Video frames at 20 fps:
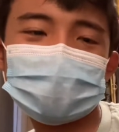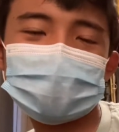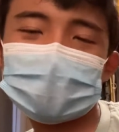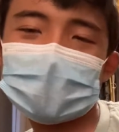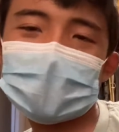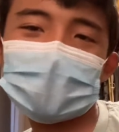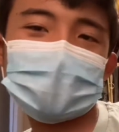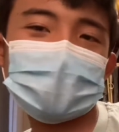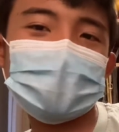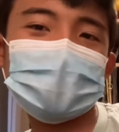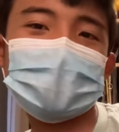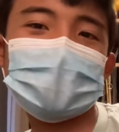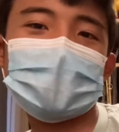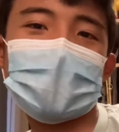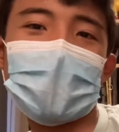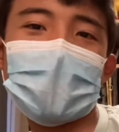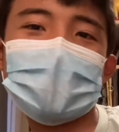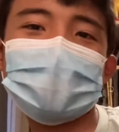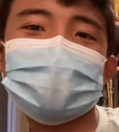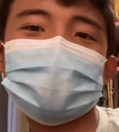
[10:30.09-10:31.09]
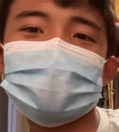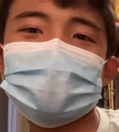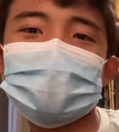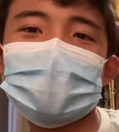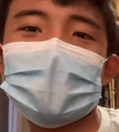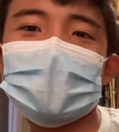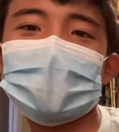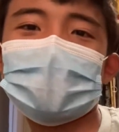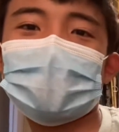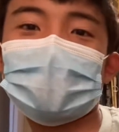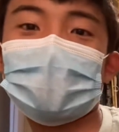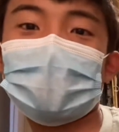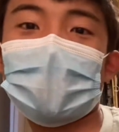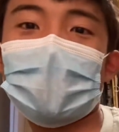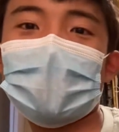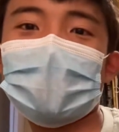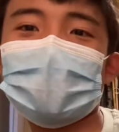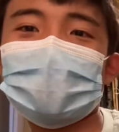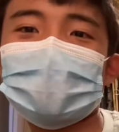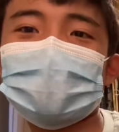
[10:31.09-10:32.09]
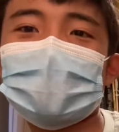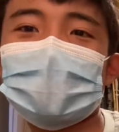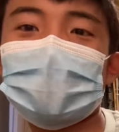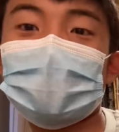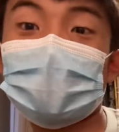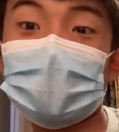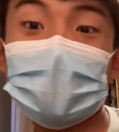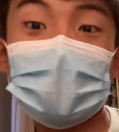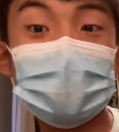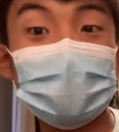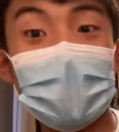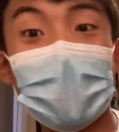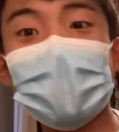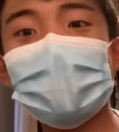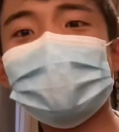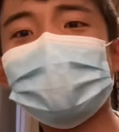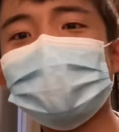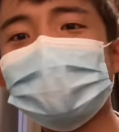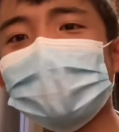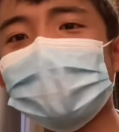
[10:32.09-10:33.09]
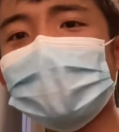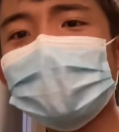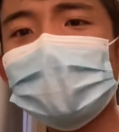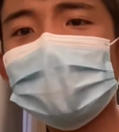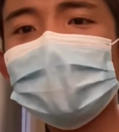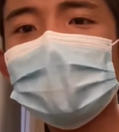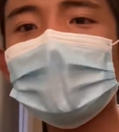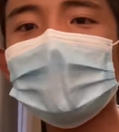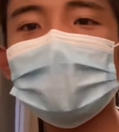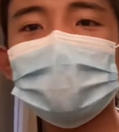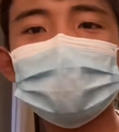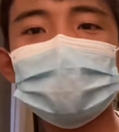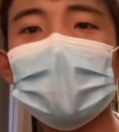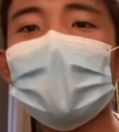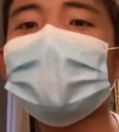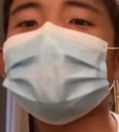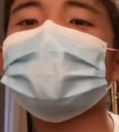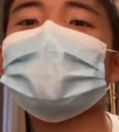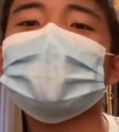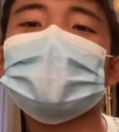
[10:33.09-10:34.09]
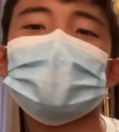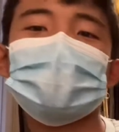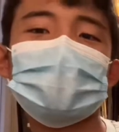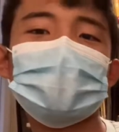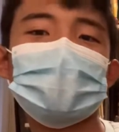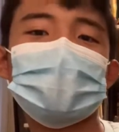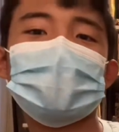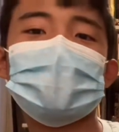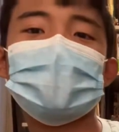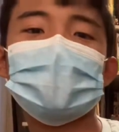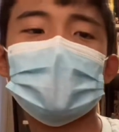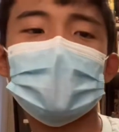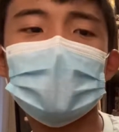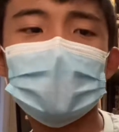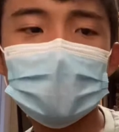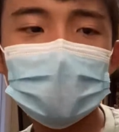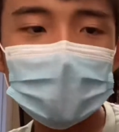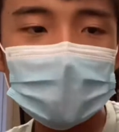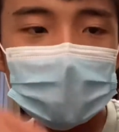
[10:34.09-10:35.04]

you can actually make it fire instead of imagining it, especially if you're a kid.